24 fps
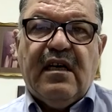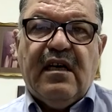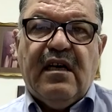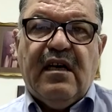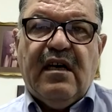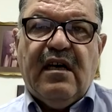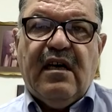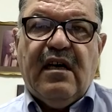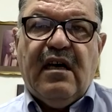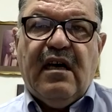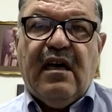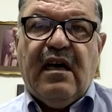
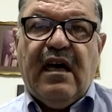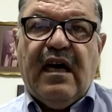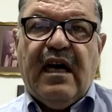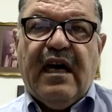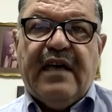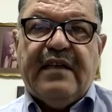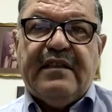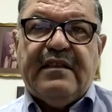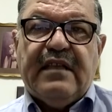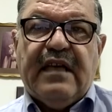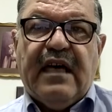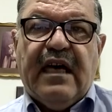
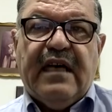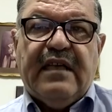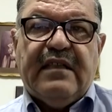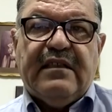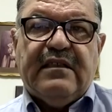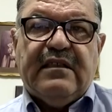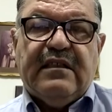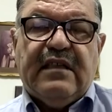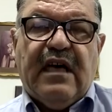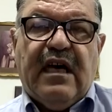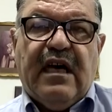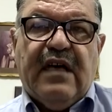
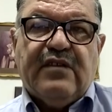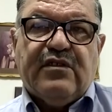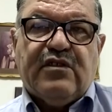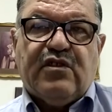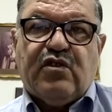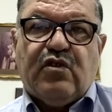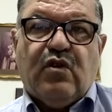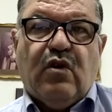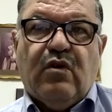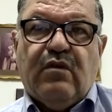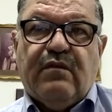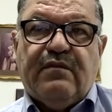an
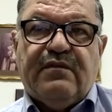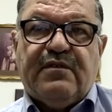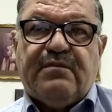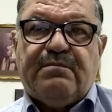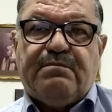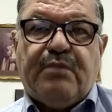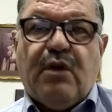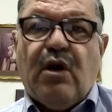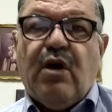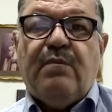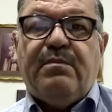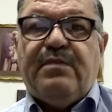
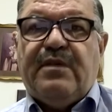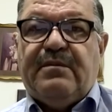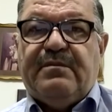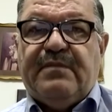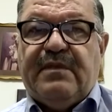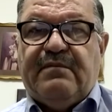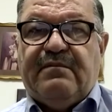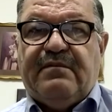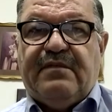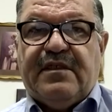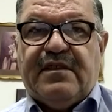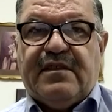unsolved problem
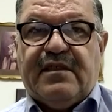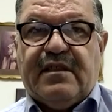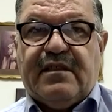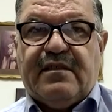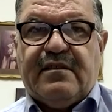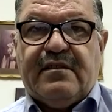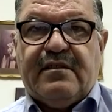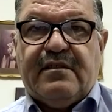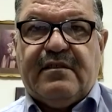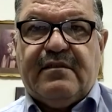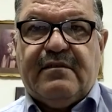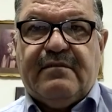in
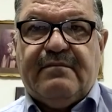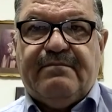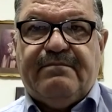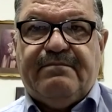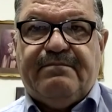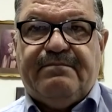physics.